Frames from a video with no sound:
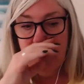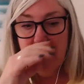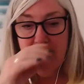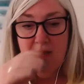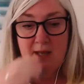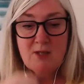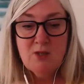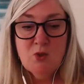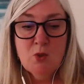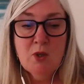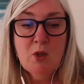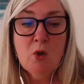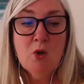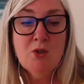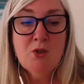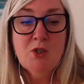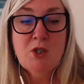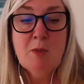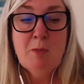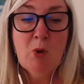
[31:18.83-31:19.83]
And so it
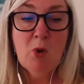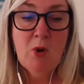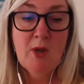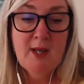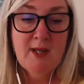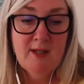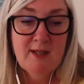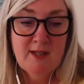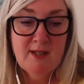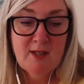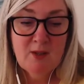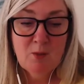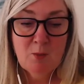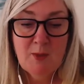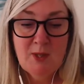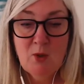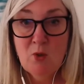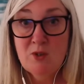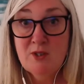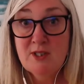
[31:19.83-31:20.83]
got to the point that we
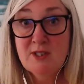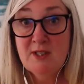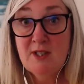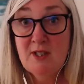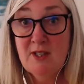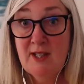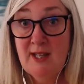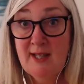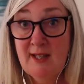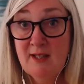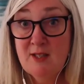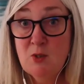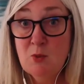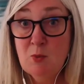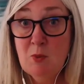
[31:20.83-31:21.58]
got to a little island